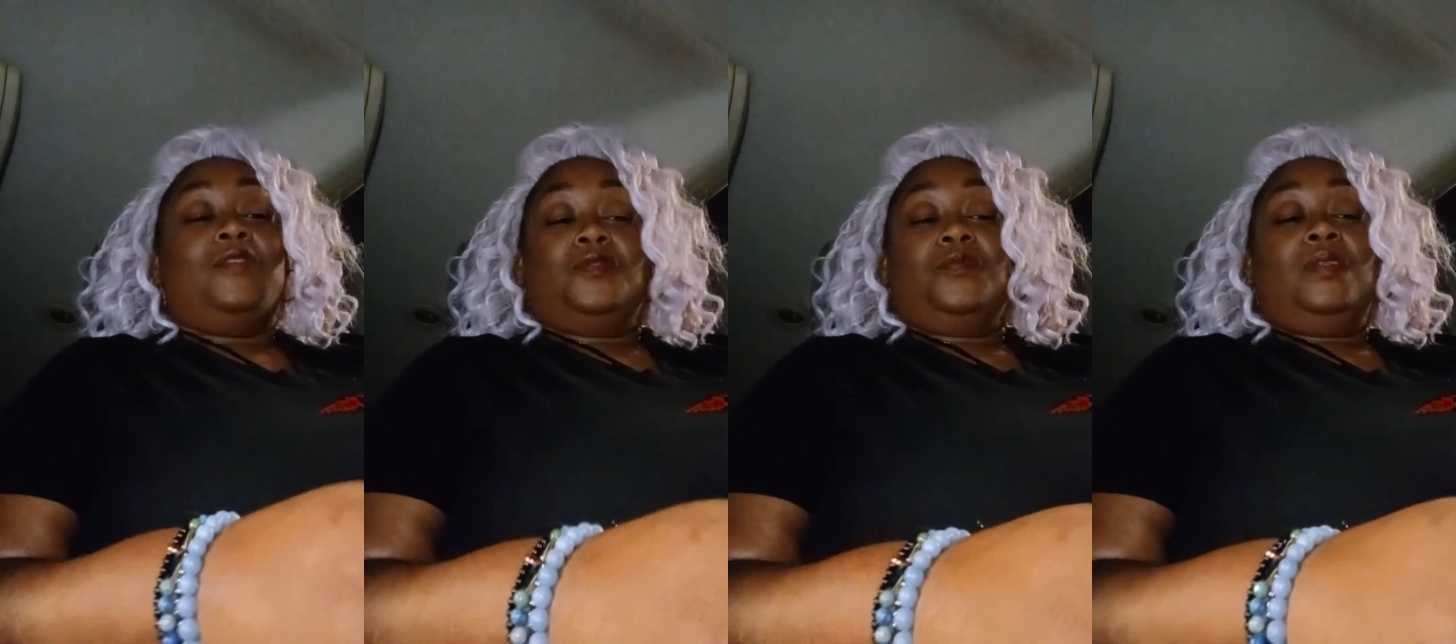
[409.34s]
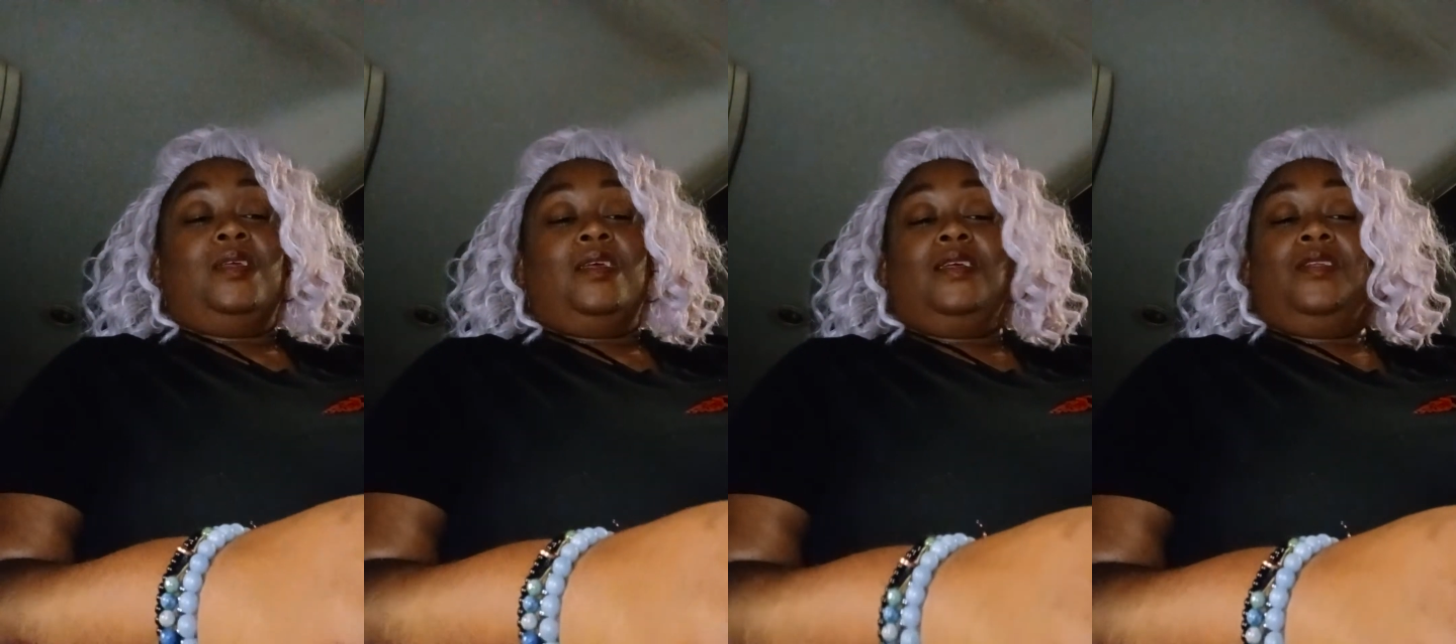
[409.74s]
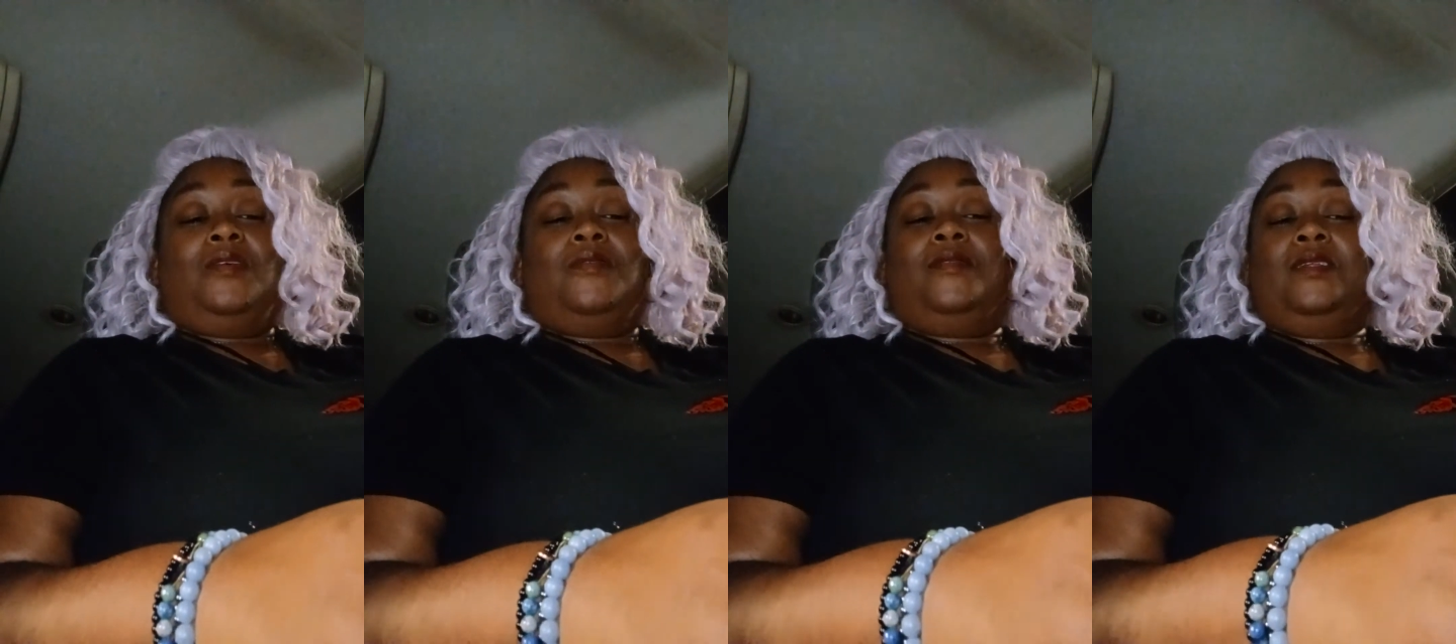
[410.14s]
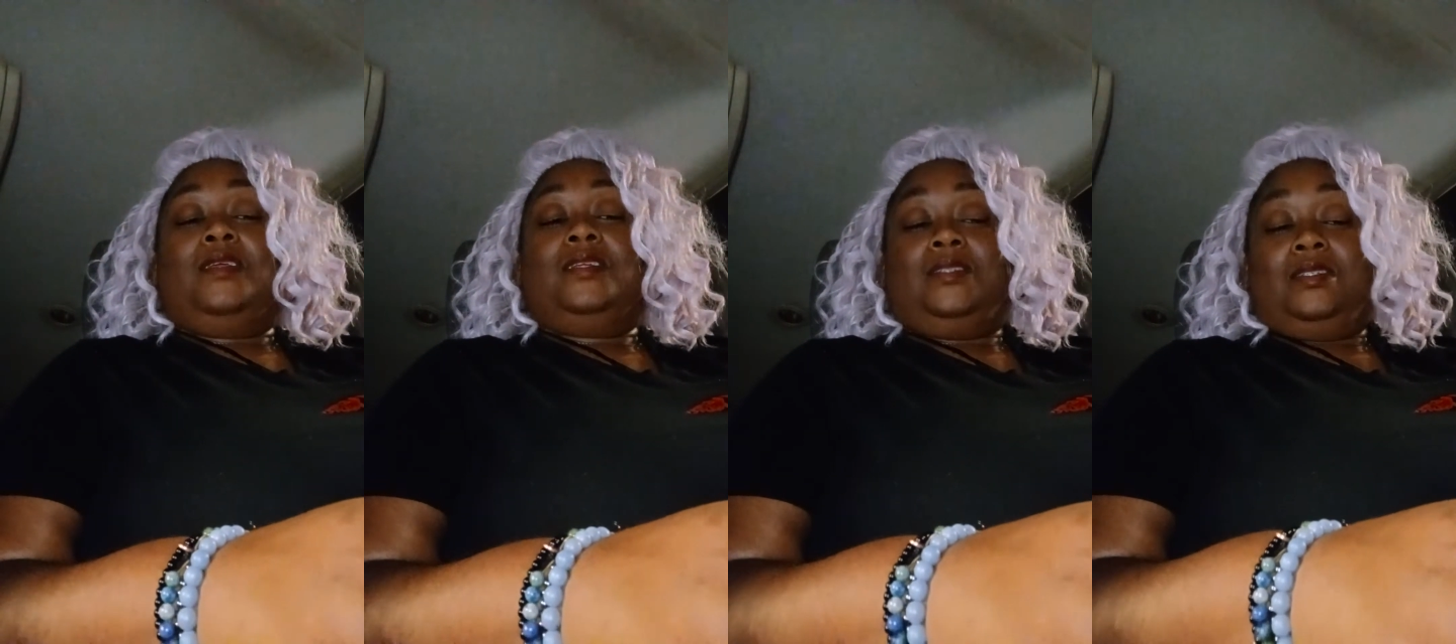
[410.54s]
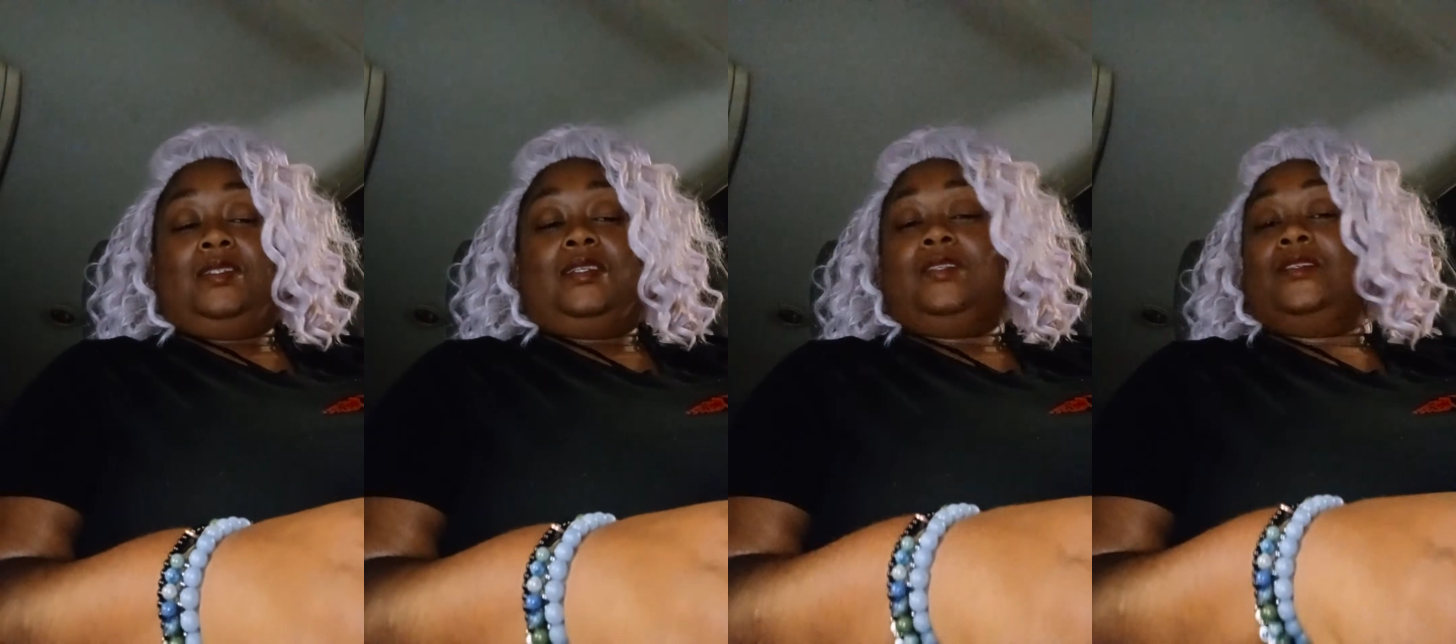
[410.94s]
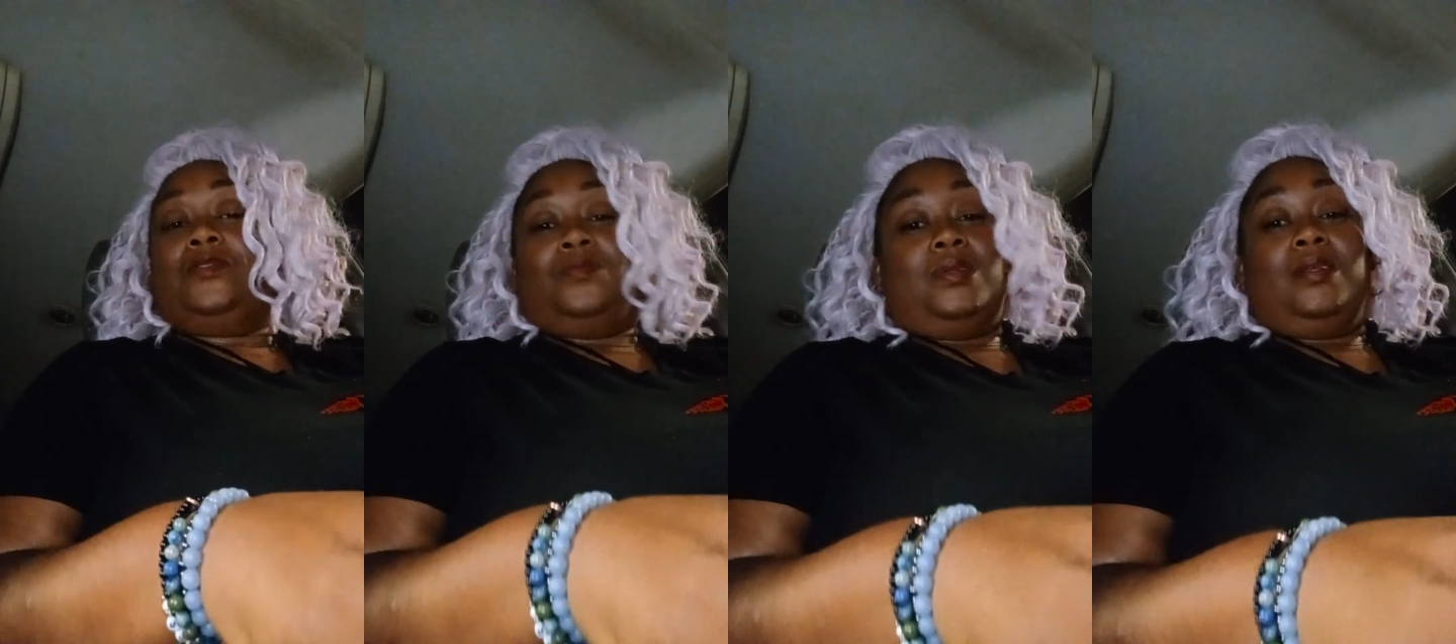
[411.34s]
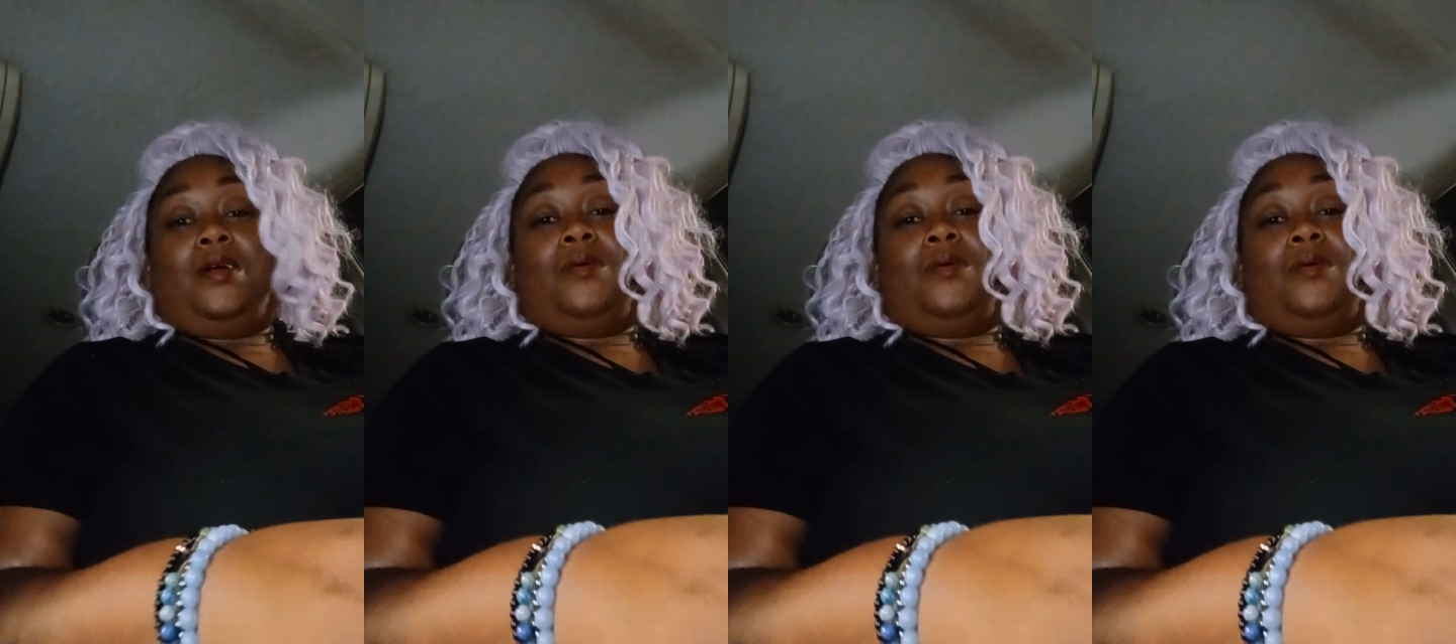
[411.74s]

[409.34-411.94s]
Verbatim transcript: But really, you know, she just was not